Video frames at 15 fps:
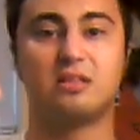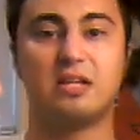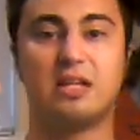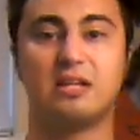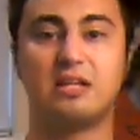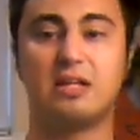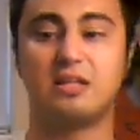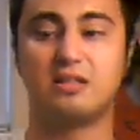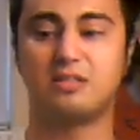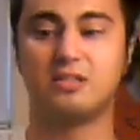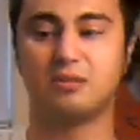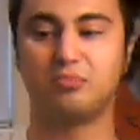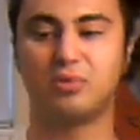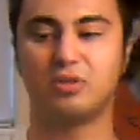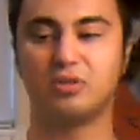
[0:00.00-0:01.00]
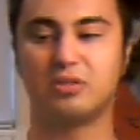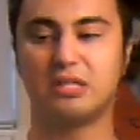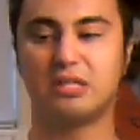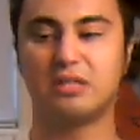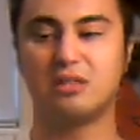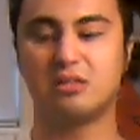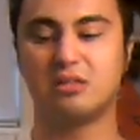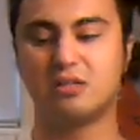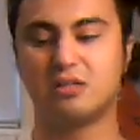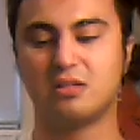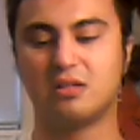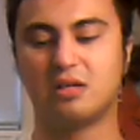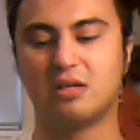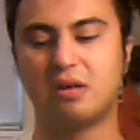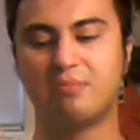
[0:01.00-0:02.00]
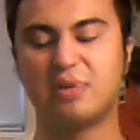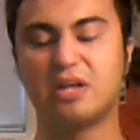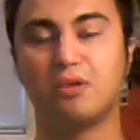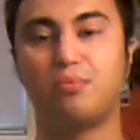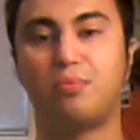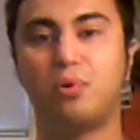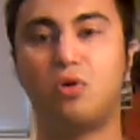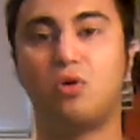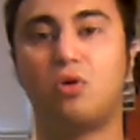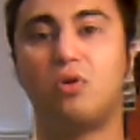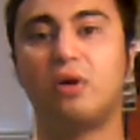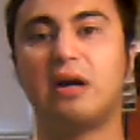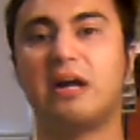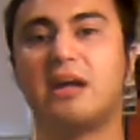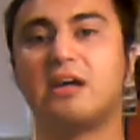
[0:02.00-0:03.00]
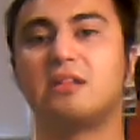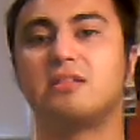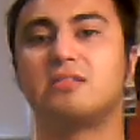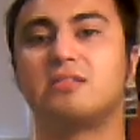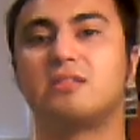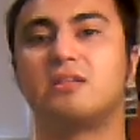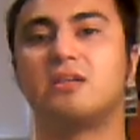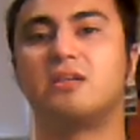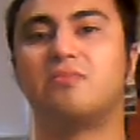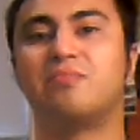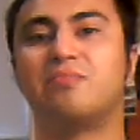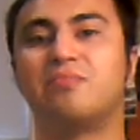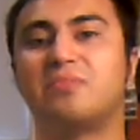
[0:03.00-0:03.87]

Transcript: and then just put a metal pole and some